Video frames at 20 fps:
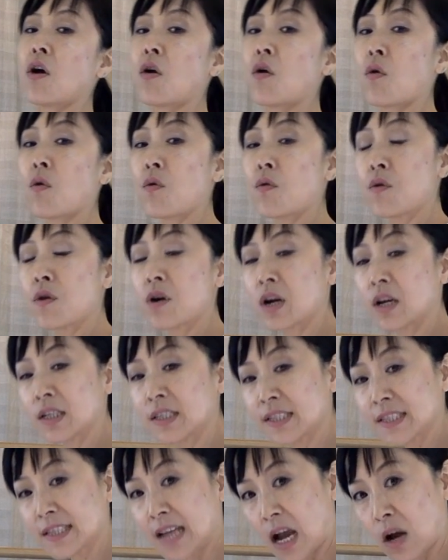or
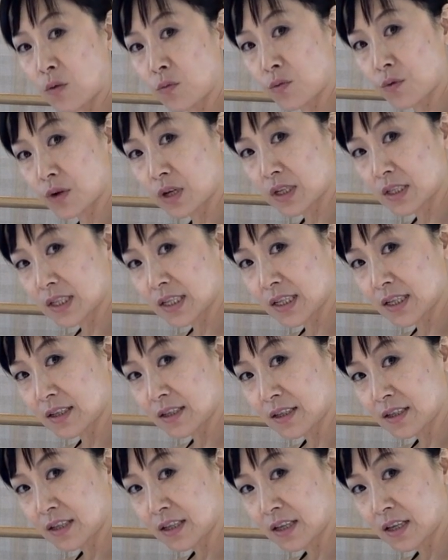downward.
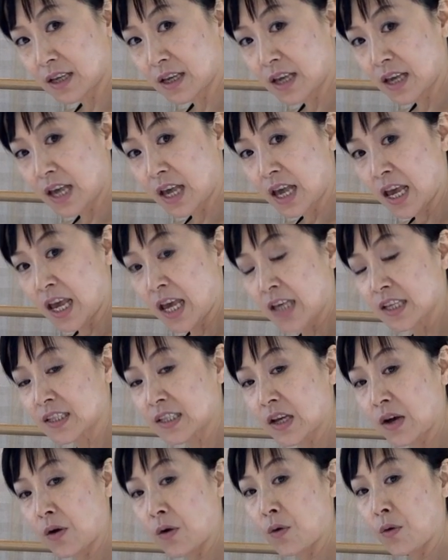
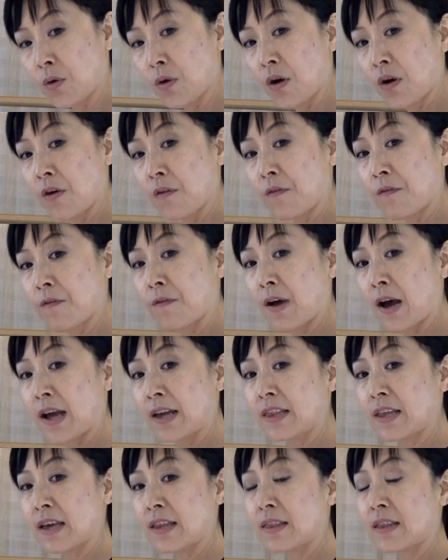So find
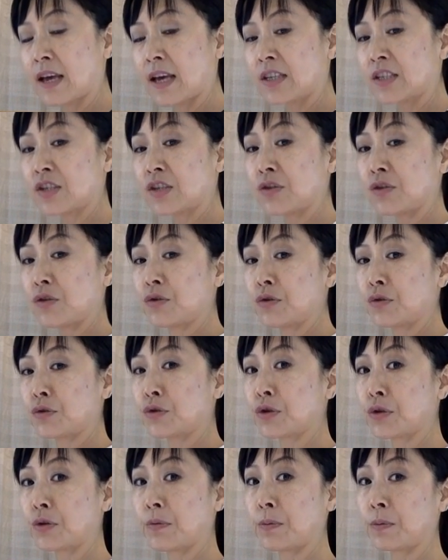that nice
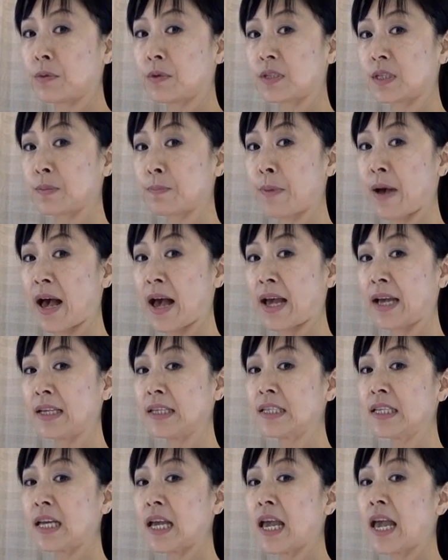neutral spine
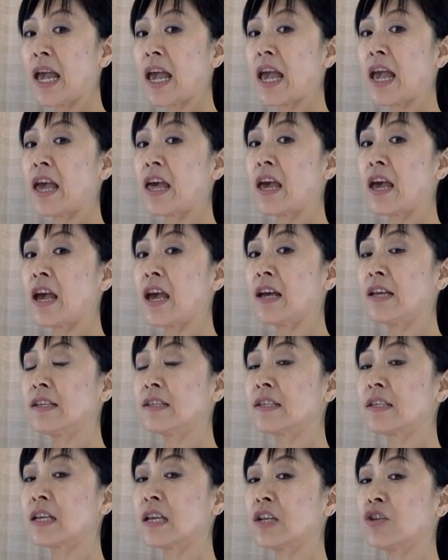and
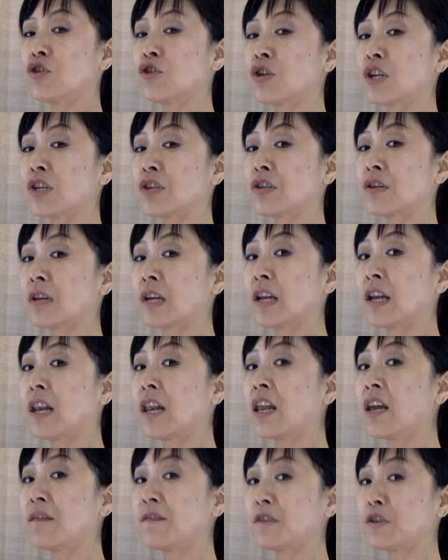then gently
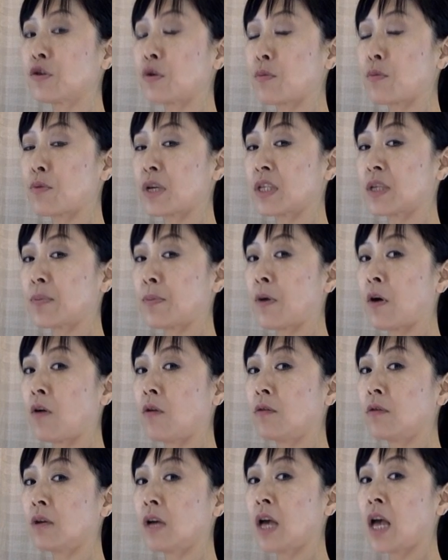lift your breastbone.
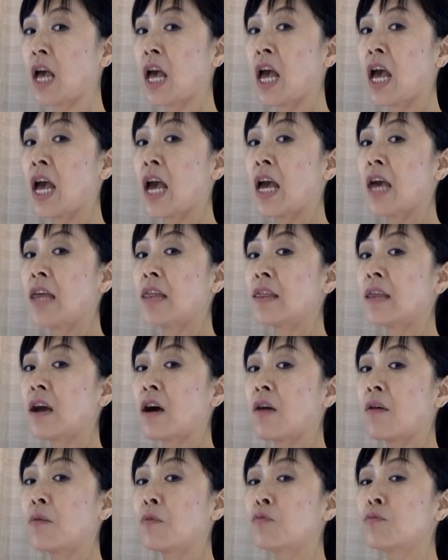
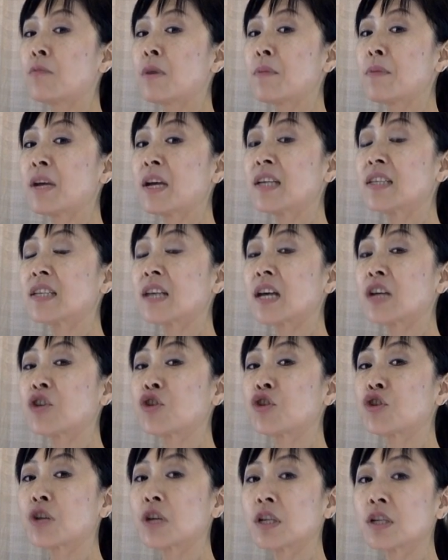Now remember, it's a
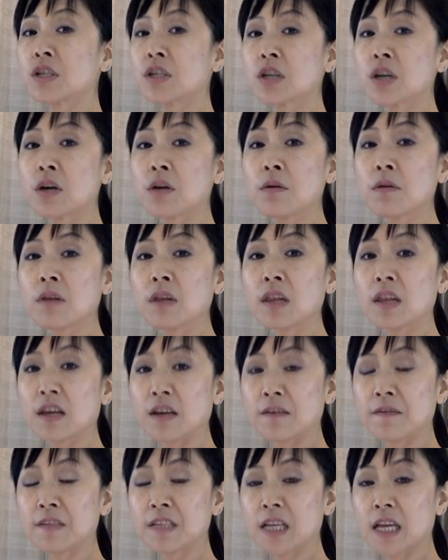gentle
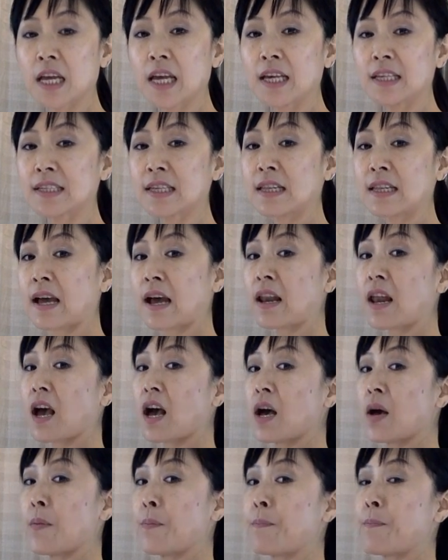lift. It's not
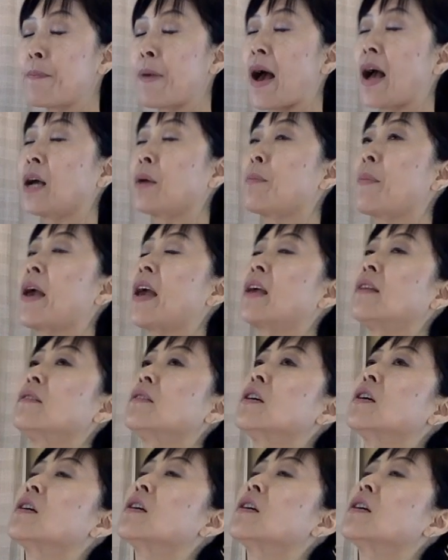a back bend